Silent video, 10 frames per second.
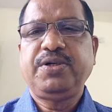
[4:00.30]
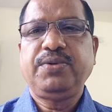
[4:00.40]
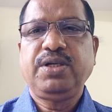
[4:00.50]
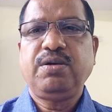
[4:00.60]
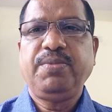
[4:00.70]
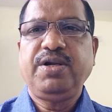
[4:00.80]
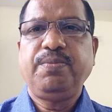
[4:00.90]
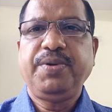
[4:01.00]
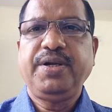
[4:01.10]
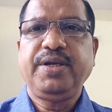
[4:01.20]
particular government
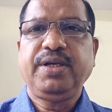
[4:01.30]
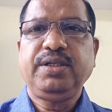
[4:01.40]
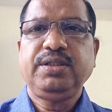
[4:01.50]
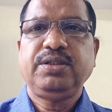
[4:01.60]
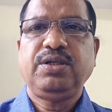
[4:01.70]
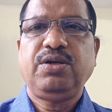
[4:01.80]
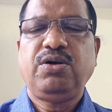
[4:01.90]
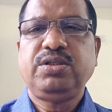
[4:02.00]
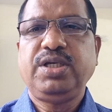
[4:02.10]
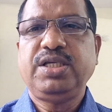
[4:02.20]
of India
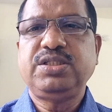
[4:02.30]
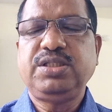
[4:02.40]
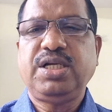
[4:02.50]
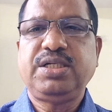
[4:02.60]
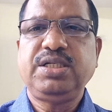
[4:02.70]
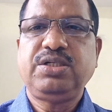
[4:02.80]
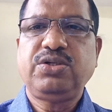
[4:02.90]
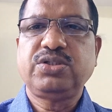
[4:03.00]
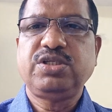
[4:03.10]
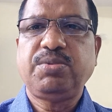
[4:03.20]
or the NCRT
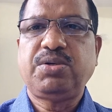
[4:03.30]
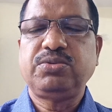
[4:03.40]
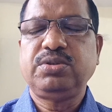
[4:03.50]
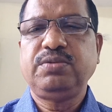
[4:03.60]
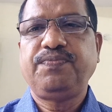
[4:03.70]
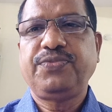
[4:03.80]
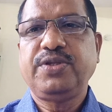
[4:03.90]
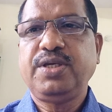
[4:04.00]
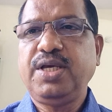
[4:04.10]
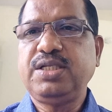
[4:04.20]
talks about the
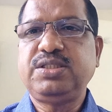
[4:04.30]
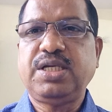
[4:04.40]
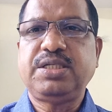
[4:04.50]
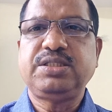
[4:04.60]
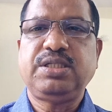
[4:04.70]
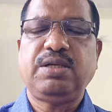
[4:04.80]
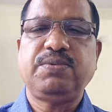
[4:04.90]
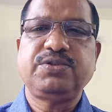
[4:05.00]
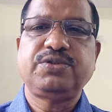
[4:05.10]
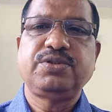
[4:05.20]
NCRT
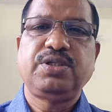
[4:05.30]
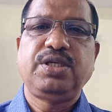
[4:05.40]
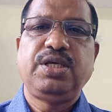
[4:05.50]
syllabus.